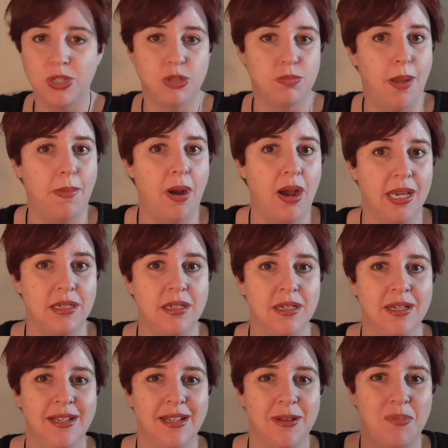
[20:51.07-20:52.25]
which my mind
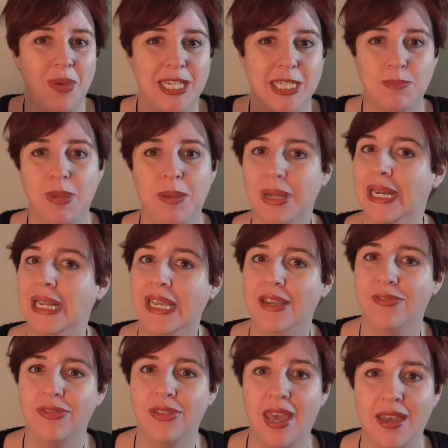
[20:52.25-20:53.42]
makes me
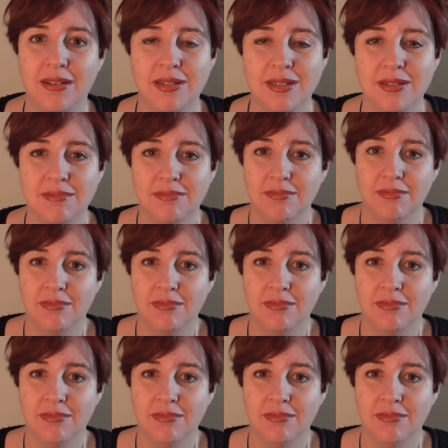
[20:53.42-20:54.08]
believe that